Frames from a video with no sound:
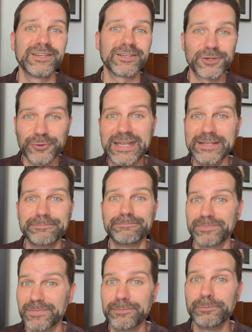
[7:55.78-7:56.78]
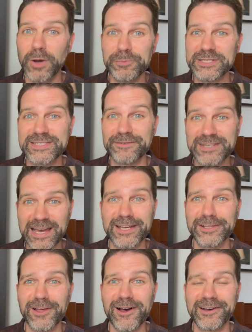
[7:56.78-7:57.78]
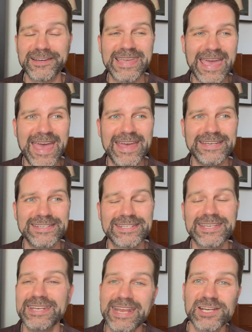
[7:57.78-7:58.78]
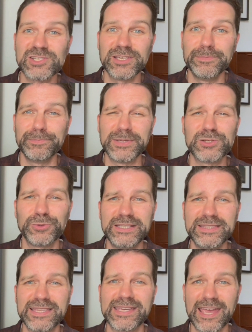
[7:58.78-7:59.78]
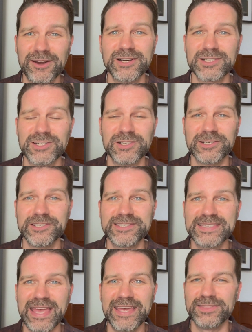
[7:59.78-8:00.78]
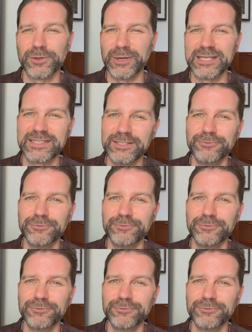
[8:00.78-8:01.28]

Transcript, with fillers: great moments of dialogue and connection between the characters and the way he